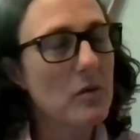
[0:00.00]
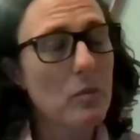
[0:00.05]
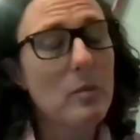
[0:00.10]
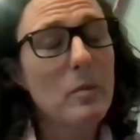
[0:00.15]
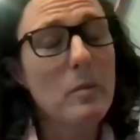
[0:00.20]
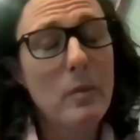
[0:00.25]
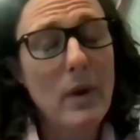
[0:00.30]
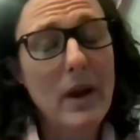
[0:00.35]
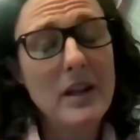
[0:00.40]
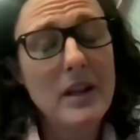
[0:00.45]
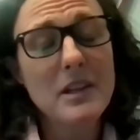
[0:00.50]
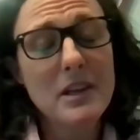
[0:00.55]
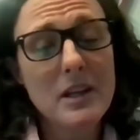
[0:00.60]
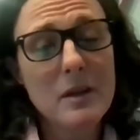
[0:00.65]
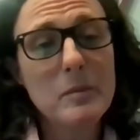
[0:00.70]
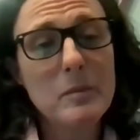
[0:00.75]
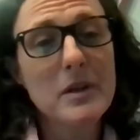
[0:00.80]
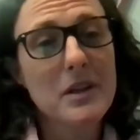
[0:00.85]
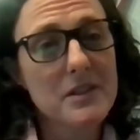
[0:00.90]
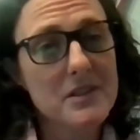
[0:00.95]

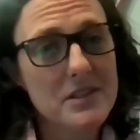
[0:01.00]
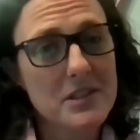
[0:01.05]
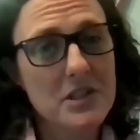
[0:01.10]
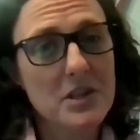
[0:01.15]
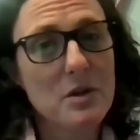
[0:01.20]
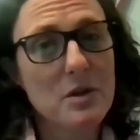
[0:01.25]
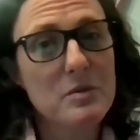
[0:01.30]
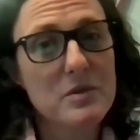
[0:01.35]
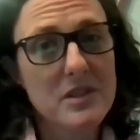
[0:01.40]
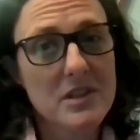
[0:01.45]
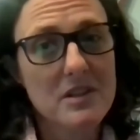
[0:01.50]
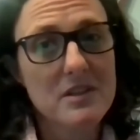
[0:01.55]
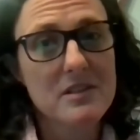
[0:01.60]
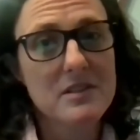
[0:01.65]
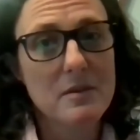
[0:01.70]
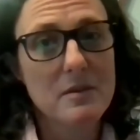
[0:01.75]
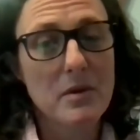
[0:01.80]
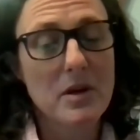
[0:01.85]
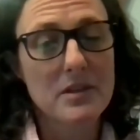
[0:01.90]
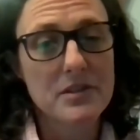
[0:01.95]
mainly because DOT
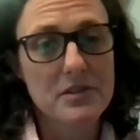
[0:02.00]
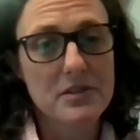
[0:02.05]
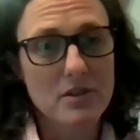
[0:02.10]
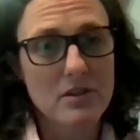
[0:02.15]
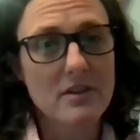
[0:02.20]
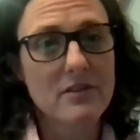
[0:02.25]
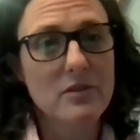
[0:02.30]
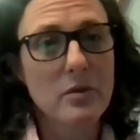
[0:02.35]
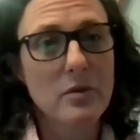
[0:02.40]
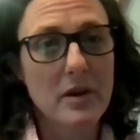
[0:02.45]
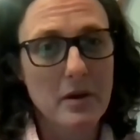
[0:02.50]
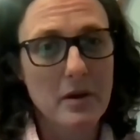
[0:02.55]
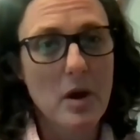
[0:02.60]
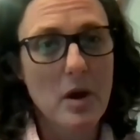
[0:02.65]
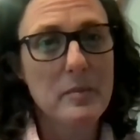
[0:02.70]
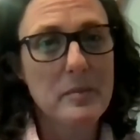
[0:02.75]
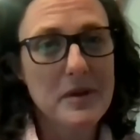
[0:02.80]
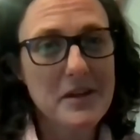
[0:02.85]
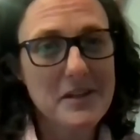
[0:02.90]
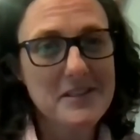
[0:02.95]
is a monster, of
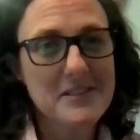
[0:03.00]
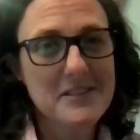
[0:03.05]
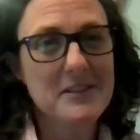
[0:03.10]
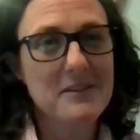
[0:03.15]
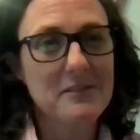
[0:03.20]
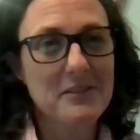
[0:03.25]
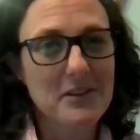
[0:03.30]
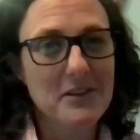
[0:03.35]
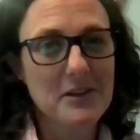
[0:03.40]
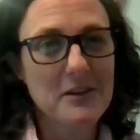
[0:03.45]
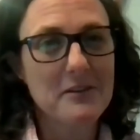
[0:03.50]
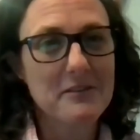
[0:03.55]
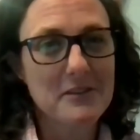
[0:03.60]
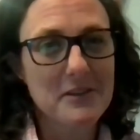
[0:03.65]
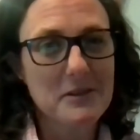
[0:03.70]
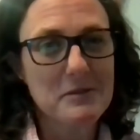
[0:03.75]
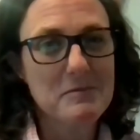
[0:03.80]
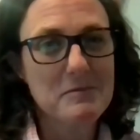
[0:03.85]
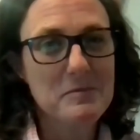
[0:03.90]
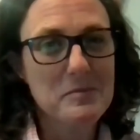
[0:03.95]
a beast of
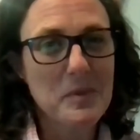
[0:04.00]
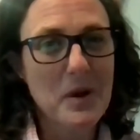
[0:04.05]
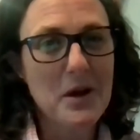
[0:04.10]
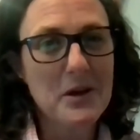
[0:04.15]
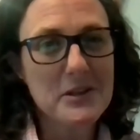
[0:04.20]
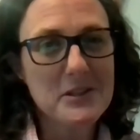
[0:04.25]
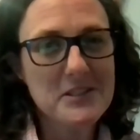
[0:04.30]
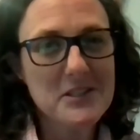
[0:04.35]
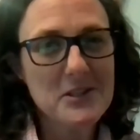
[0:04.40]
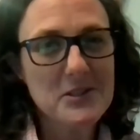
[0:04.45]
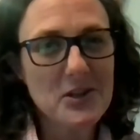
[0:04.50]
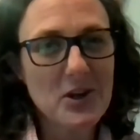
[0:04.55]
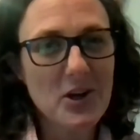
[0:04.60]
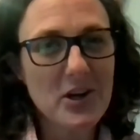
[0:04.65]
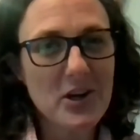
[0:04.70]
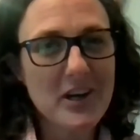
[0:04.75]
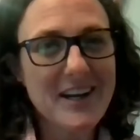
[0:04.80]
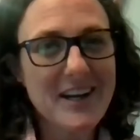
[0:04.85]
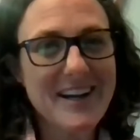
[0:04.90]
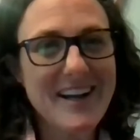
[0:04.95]
a policy
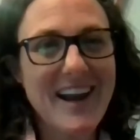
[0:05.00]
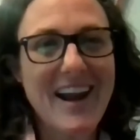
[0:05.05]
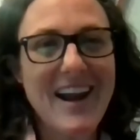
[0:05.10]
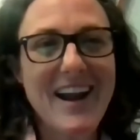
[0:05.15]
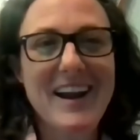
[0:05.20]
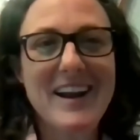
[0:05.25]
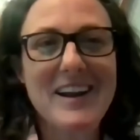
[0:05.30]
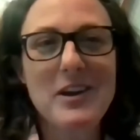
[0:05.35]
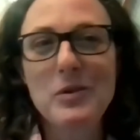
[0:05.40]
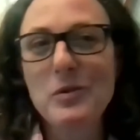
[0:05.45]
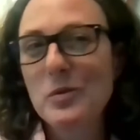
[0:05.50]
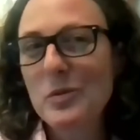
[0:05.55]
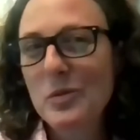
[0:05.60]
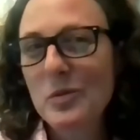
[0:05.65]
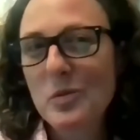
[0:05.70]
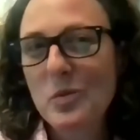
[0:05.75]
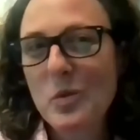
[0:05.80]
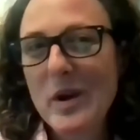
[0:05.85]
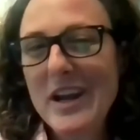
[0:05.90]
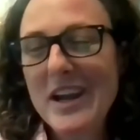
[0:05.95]
target. And
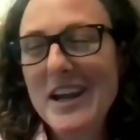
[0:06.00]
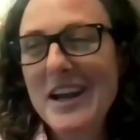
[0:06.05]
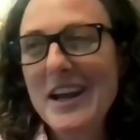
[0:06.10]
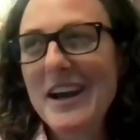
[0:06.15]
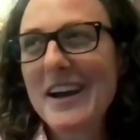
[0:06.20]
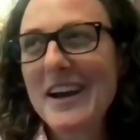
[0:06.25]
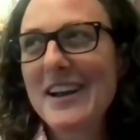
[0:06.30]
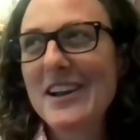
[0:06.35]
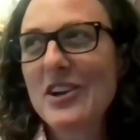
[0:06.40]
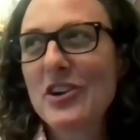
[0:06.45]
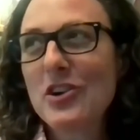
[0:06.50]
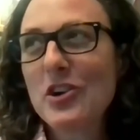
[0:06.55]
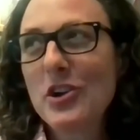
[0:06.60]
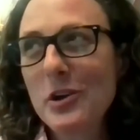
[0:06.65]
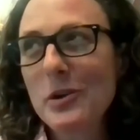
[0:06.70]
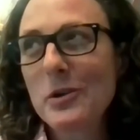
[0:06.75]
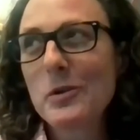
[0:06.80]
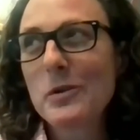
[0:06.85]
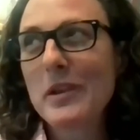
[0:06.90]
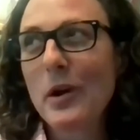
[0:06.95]
we
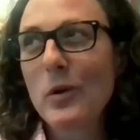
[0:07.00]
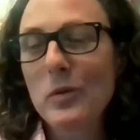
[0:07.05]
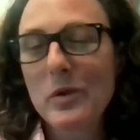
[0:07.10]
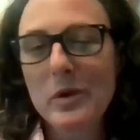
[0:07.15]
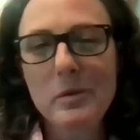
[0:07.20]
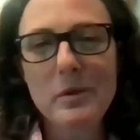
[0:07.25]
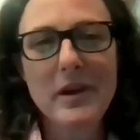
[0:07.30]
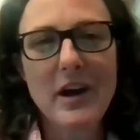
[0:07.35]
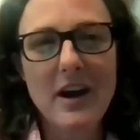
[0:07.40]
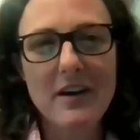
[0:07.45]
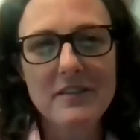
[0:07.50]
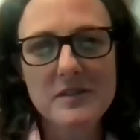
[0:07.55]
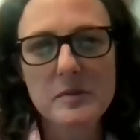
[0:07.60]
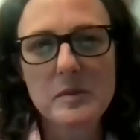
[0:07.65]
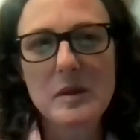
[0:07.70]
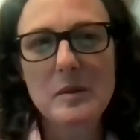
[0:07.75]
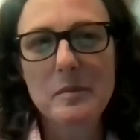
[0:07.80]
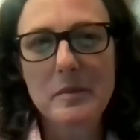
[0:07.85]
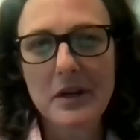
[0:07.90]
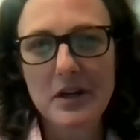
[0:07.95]
knew that we would have to
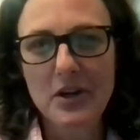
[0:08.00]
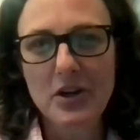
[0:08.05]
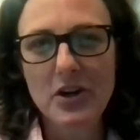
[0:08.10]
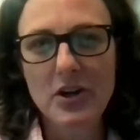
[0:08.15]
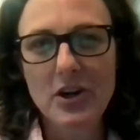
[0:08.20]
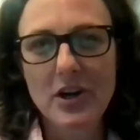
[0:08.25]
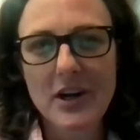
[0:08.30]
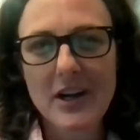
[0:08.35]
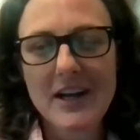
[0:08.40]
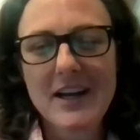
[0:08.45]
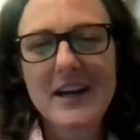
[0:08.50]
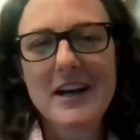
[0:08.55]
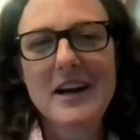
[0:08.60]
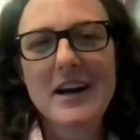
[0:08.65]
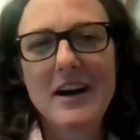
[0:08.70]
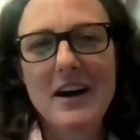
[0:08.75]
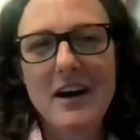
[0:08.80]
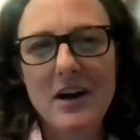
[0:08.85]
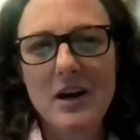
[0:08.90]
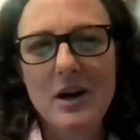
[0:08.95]
be bigger
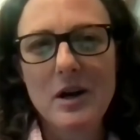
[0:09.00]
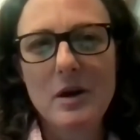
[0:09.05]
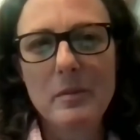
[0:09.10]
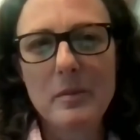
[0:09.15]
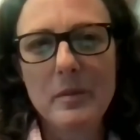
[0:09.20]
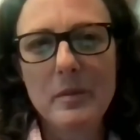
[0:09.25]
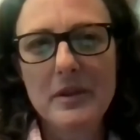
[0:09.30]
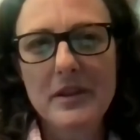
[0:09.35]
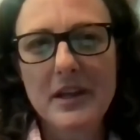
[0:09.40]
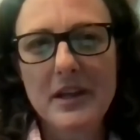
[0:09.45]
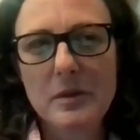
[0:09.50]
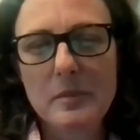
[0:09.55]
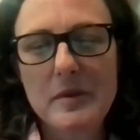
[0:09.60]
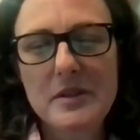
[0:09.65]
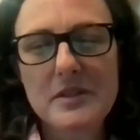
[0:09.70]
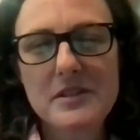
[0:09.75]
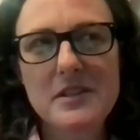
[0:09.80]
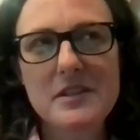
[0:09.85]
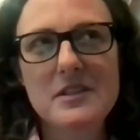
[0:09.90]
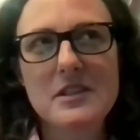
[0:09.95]
than the
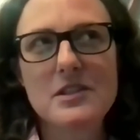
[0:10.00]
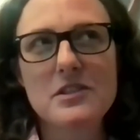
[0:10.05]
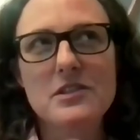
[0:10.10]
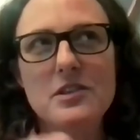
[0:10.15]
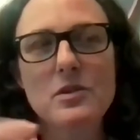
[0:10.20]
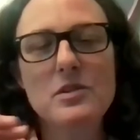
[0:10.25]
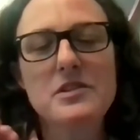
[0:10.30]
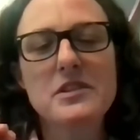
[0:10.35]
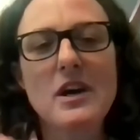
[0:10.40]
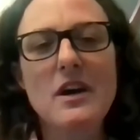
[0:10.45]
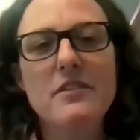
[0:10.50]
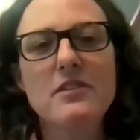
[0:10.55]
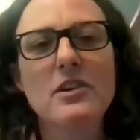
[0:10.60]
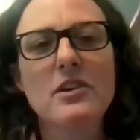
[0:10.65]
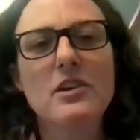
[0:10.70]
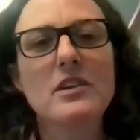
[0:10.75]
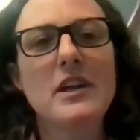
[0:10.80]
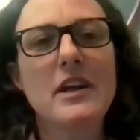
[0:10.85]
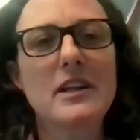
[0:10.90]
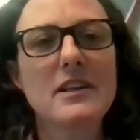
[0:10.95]
PCC. So the South
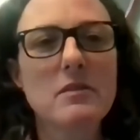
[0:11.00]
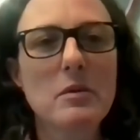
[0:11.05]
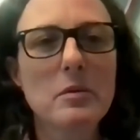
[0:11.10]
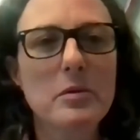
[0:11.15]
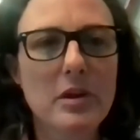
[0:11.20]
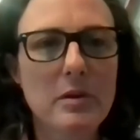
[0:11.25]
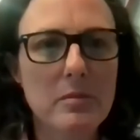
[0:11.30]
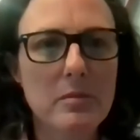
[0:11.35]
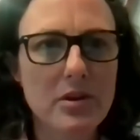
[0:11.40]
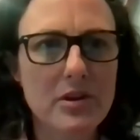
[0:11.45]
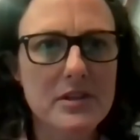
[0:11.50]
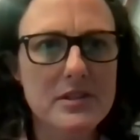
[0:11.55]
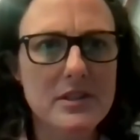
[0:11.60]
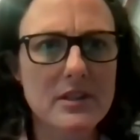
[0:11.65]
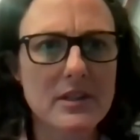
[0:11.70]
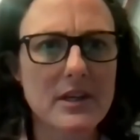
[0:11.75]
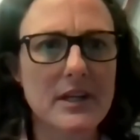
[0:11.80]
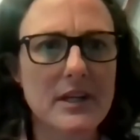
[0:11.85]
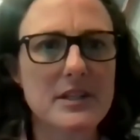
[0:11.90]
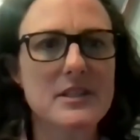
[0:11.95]
Carolina Livable Communities
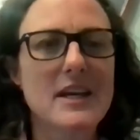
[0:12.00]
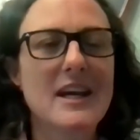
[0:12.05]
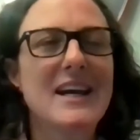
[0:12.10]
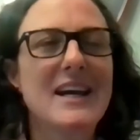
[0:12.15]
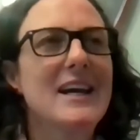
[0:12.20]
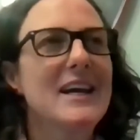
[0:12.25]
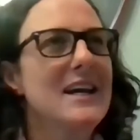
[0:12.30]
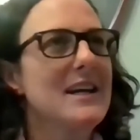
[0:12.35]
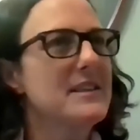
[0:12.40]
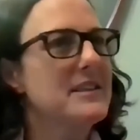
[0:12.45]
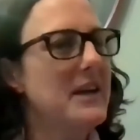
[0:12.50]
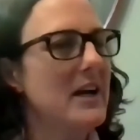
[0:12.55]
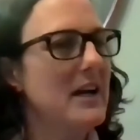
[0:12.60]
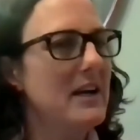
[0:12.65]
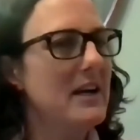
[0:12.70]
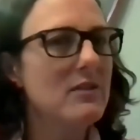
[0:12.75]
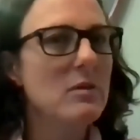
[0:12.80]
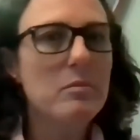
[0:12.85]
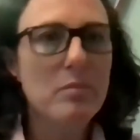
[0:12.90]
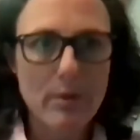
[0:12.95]
Alliance is
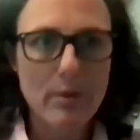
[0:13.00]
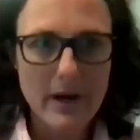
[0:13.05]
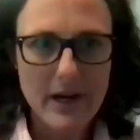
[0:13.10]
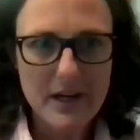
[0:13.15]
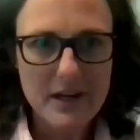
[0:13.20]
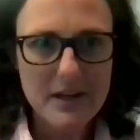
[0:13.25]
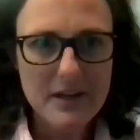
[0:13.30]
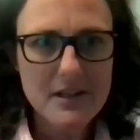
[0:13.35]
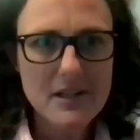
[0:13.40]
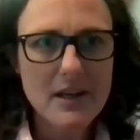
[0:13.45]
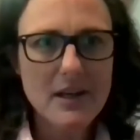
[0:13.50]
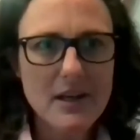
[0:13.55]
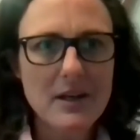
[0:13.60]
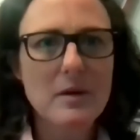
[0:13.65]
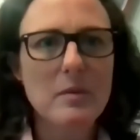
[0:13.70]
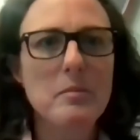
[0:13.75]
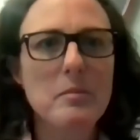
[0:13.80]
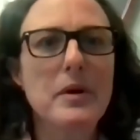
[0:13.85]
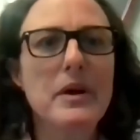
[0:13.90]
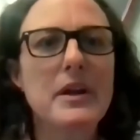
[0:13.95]
kind of a brand,
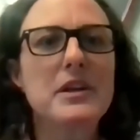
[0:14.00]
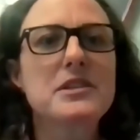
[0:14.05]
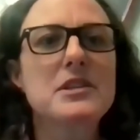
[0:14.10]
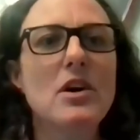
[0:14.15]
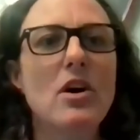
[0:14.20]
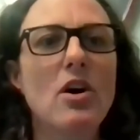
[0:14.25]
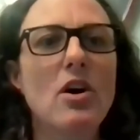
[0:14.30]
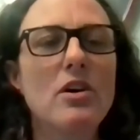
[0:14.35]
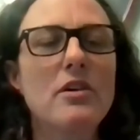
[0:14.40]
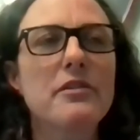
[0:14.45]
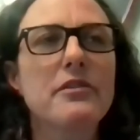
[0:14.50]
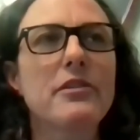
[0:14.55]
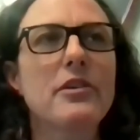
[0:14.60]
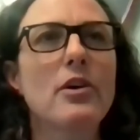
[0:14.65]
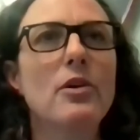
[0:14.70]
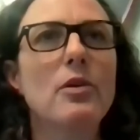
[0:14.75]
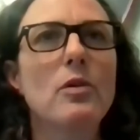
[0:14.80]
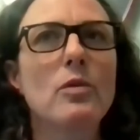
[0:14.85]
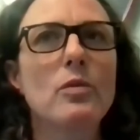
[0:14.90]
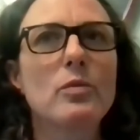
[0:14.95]
but it's
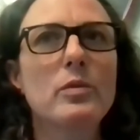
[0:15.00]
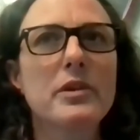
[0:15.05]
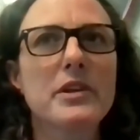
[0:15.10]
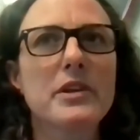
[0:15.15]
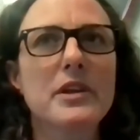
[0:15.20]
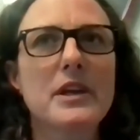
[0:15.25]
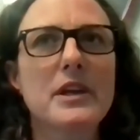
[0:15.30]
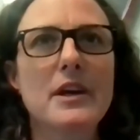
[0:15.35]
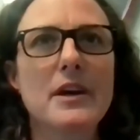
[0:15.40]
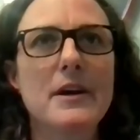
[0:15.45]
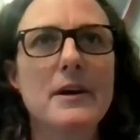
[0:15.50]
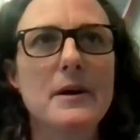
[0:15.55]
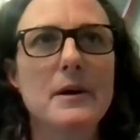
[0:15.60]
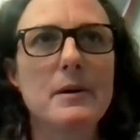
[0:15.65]
also really,